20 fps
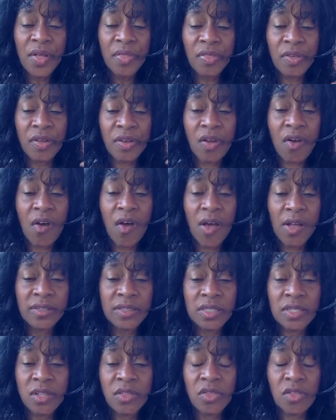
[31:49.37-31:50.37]
the
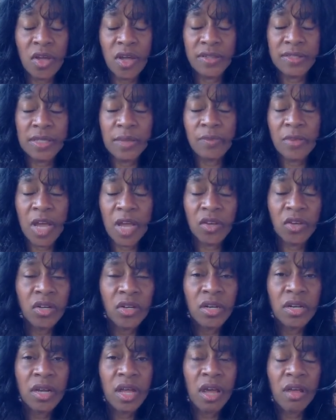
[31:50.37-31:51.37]
constant thoughts, I'm not
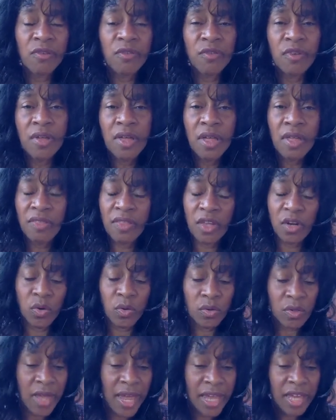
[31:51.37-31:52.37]
good enough, they
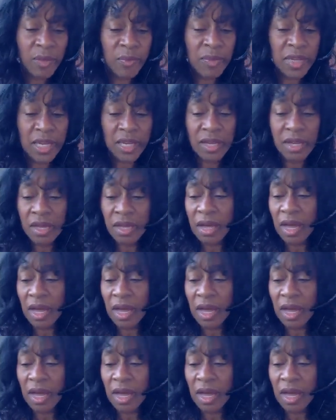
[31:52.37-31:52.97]
don't like me,